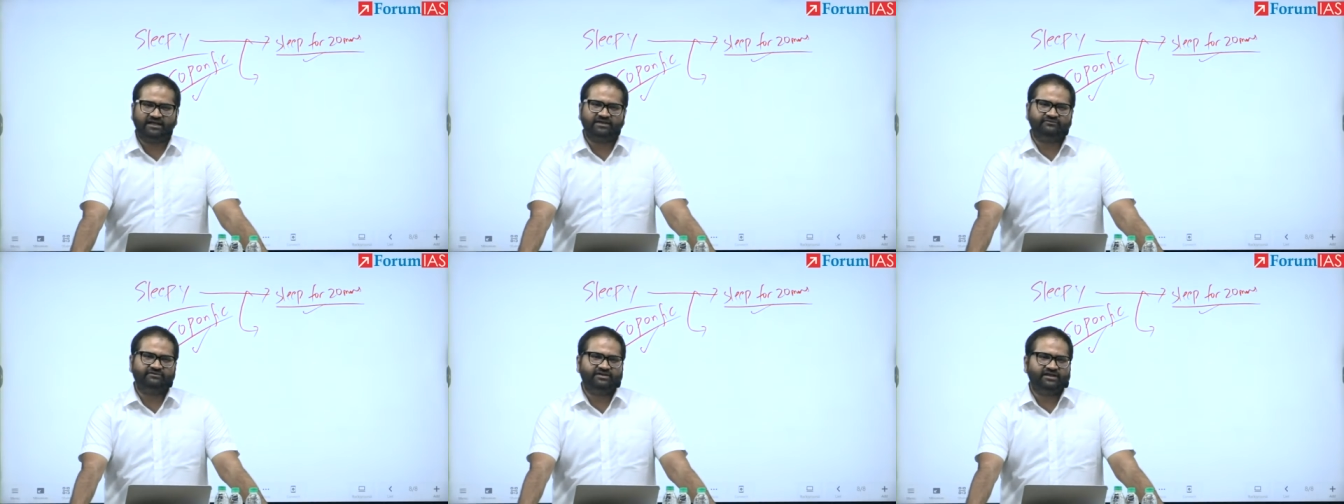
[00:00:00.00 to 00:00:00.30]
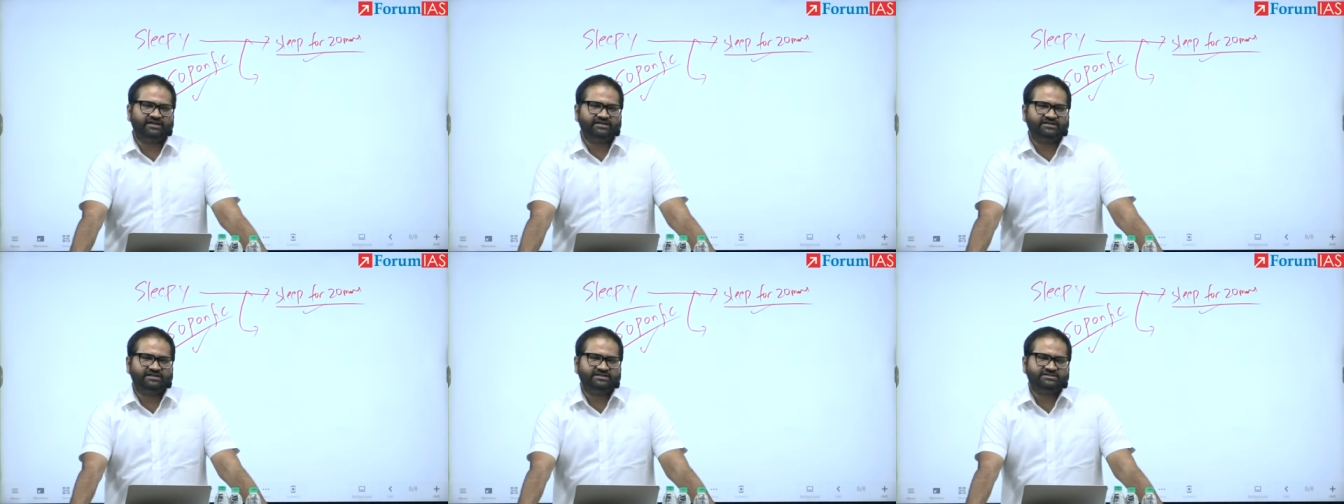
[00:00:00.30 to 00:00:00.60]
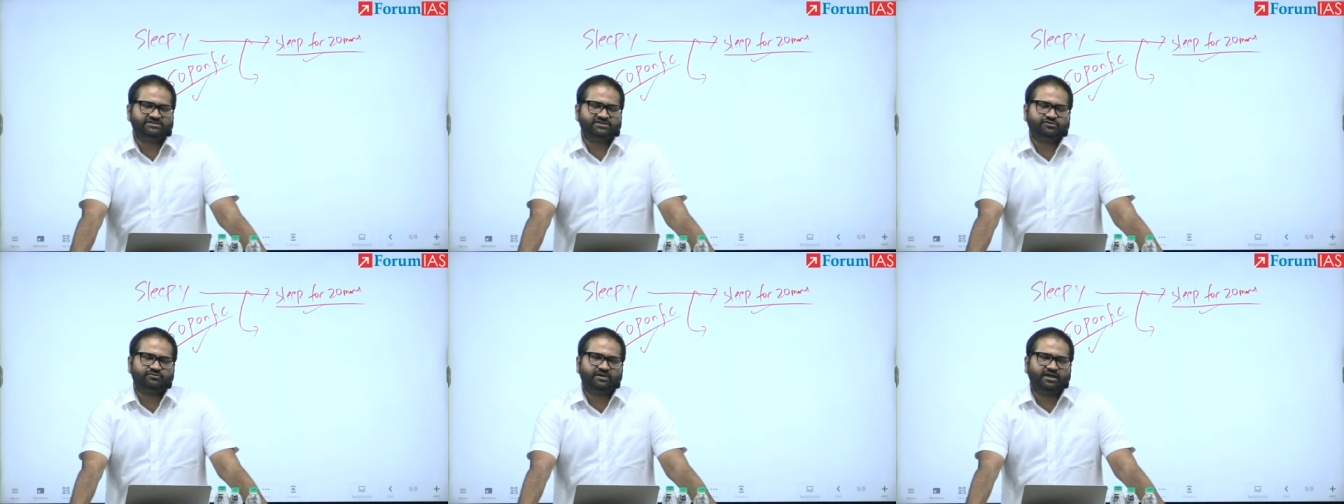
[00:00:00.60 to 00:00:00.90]
And when I
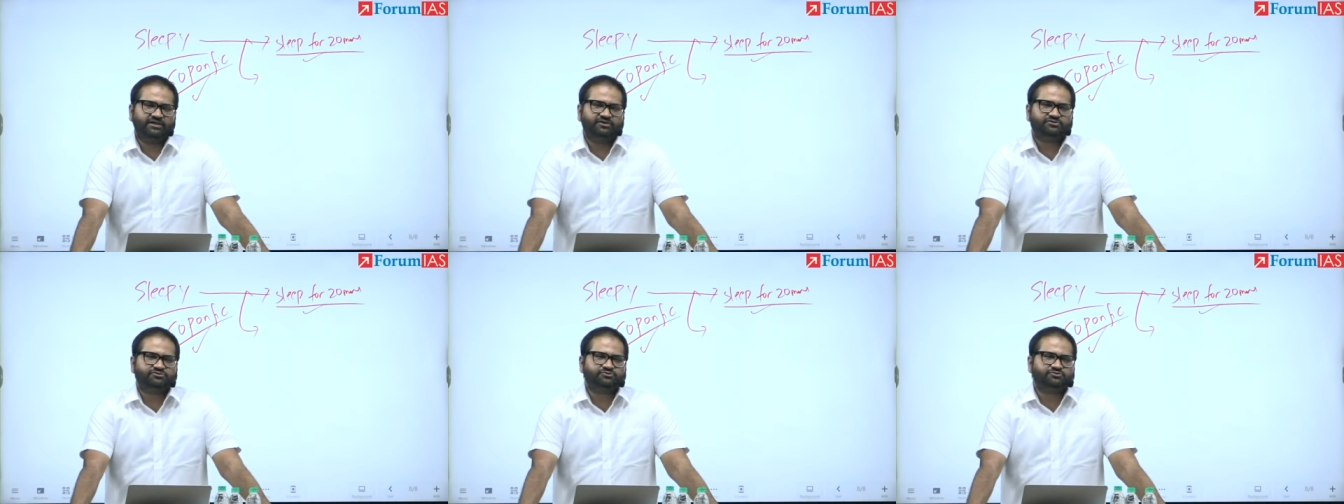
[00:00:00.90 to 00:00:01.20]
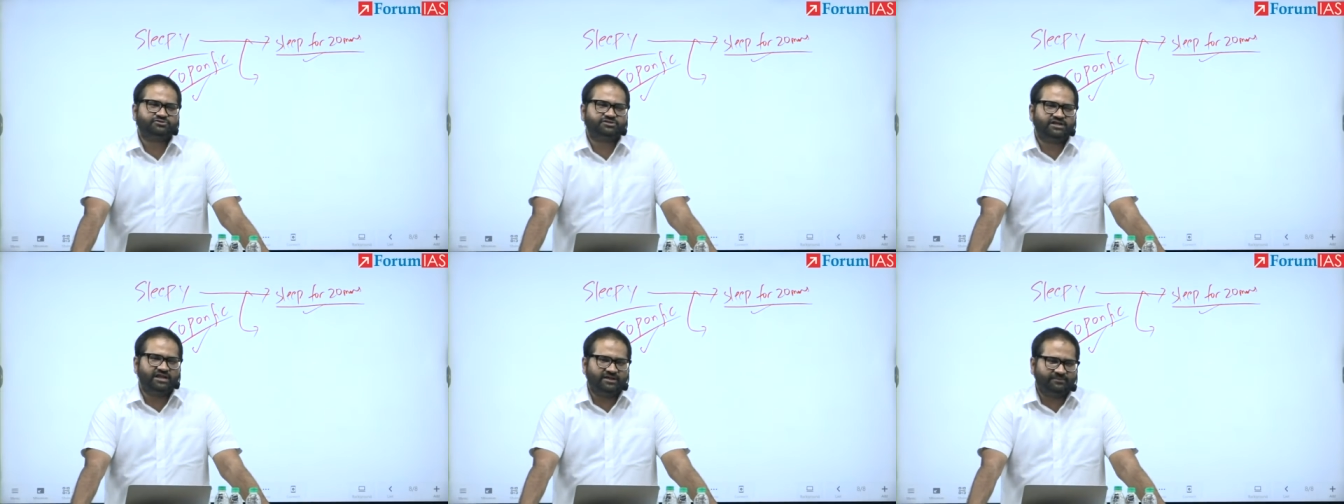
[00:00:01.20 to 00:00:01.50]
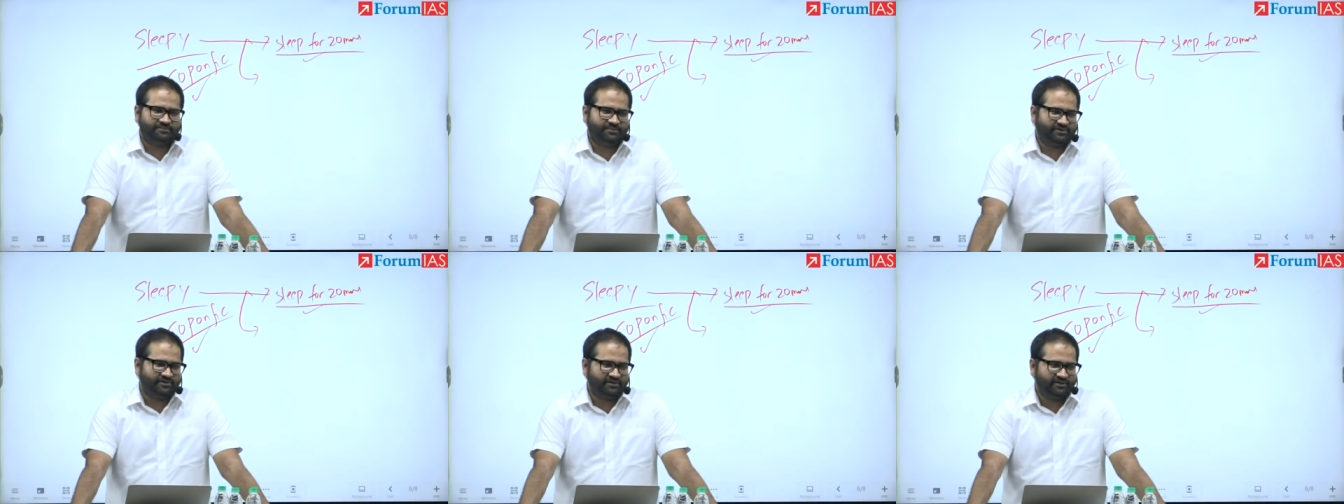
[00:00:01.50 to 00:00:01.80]
reached home, I used to
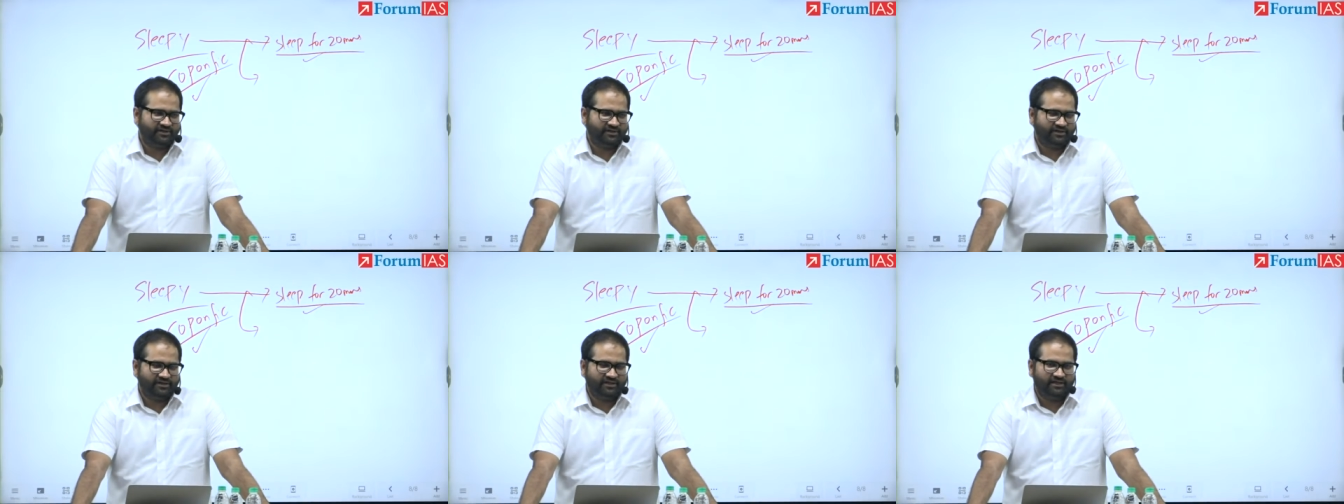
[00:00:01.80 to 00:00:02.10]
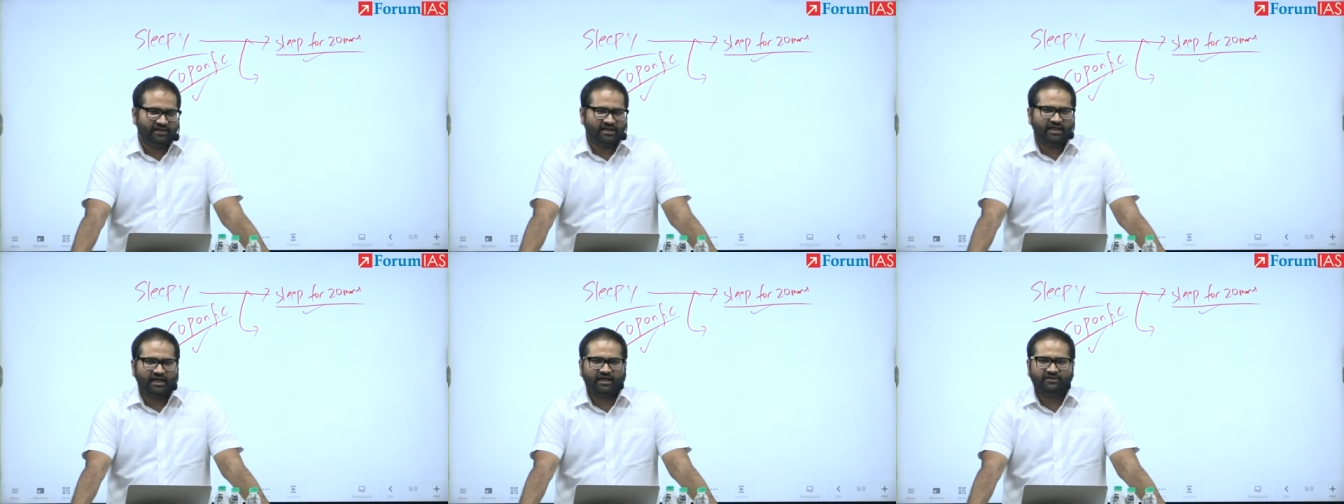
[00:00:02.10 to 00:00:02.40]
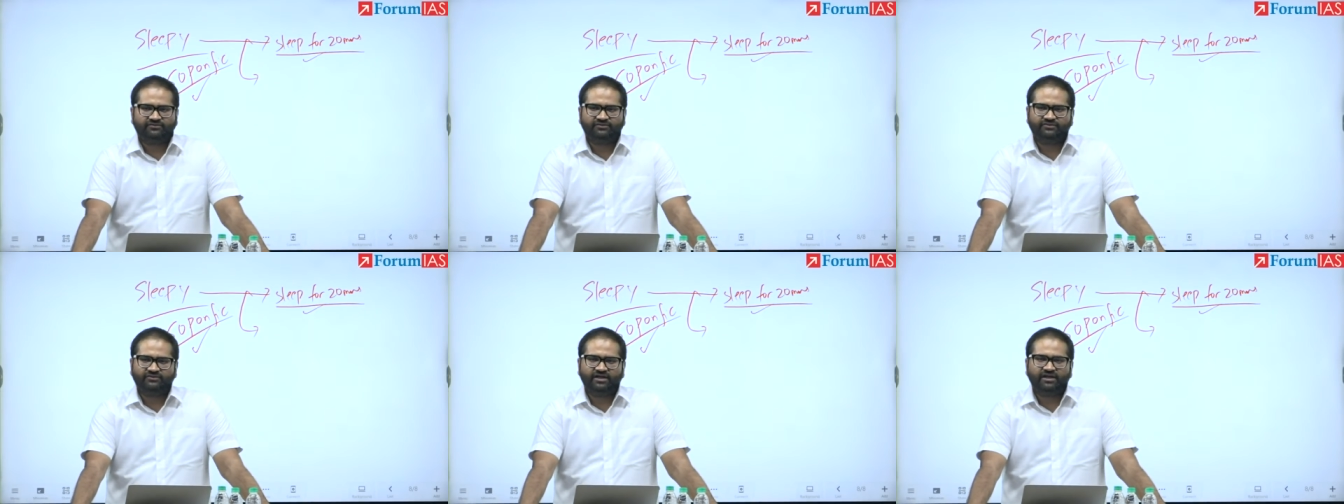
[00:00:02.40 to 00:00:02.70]
sleep. I
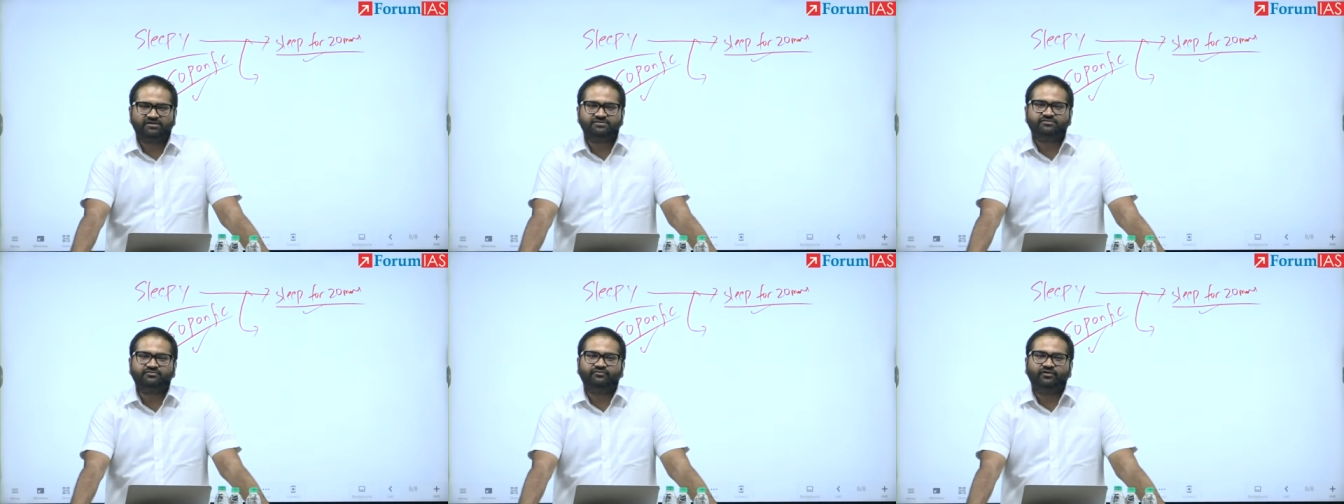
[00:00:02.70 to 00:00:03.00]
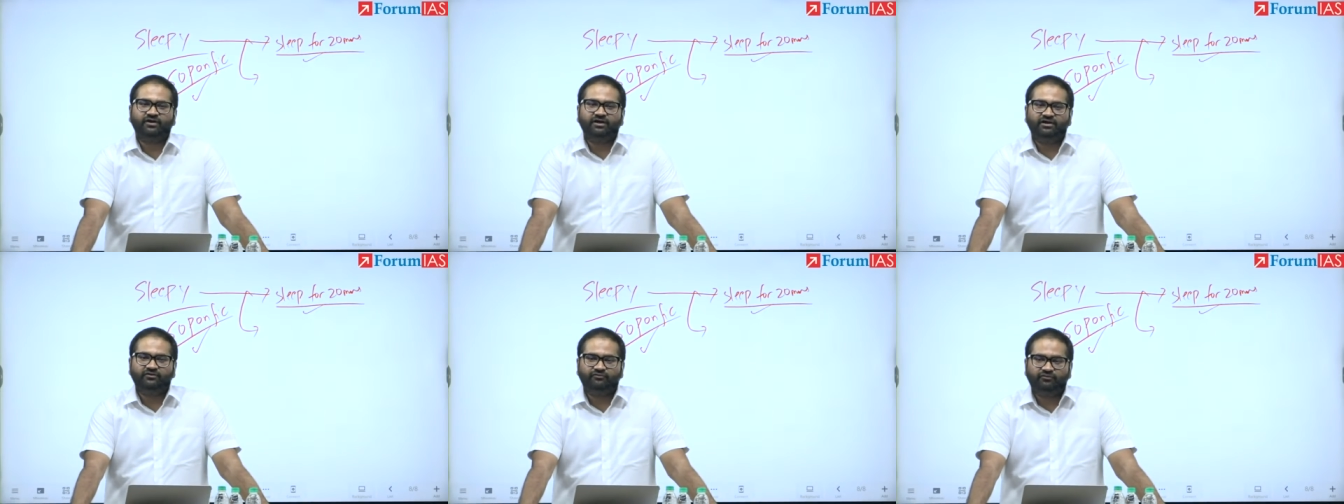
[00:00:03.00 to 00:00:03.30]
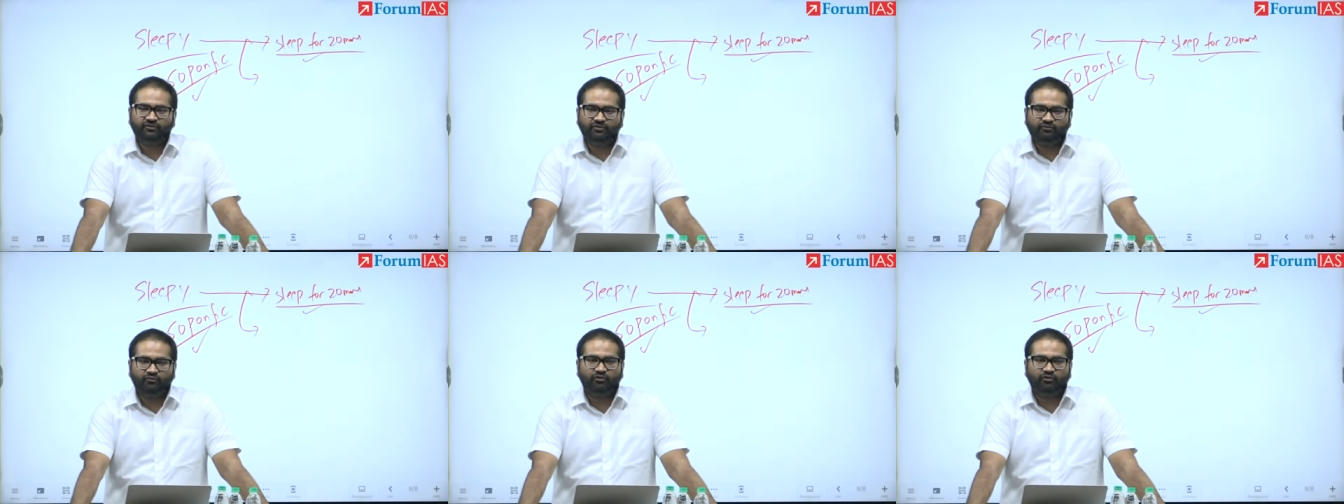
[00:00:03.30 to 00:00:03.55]
said, that's wonderful.